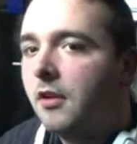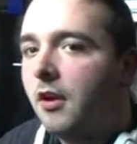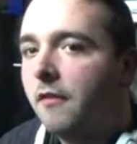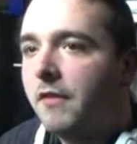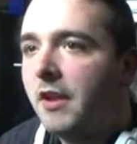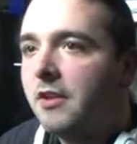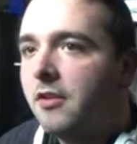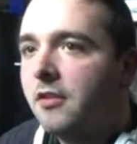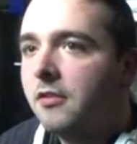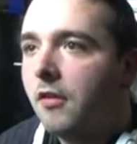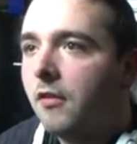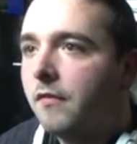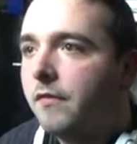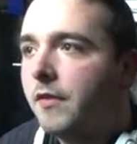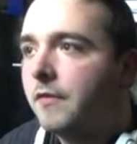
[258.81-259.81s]
I've entered
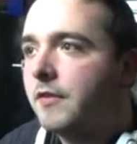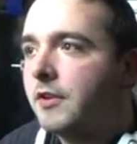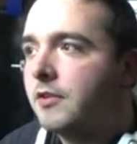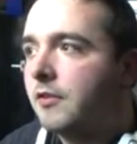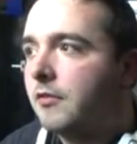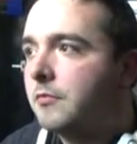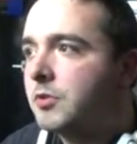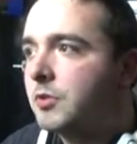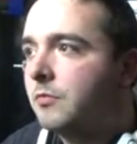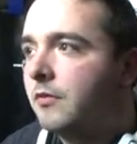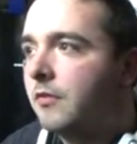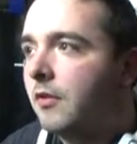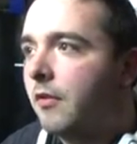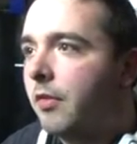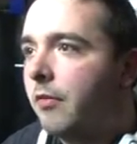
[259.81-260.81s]
like 50 times and won
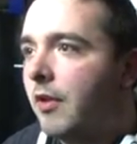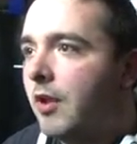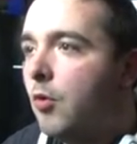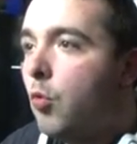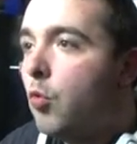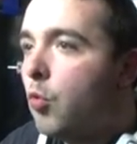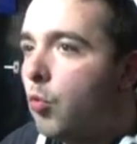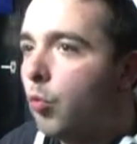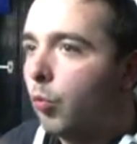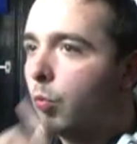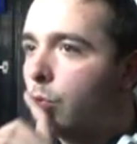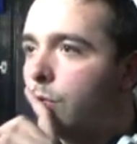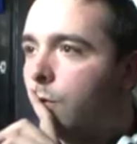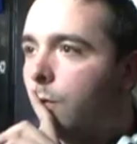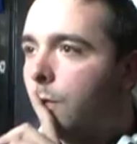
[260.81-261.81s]
like 3. Ooh!
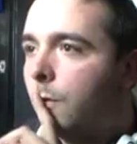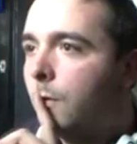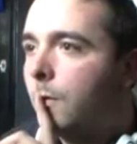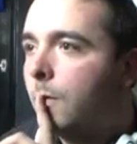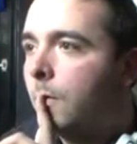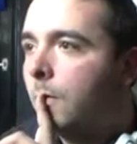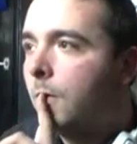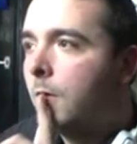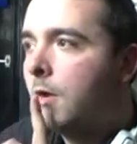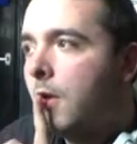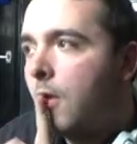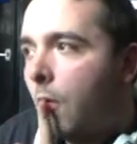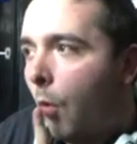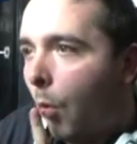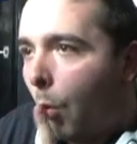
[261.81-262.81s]

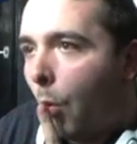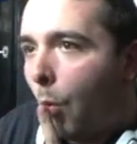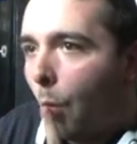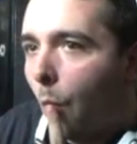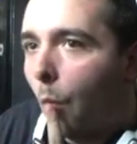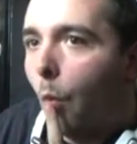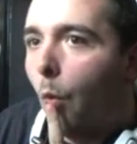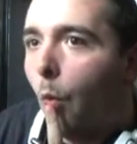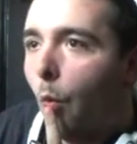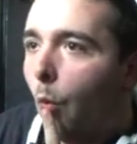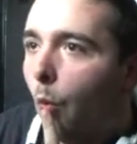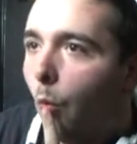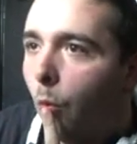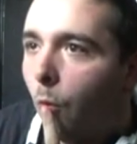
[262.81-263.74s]
Ooh!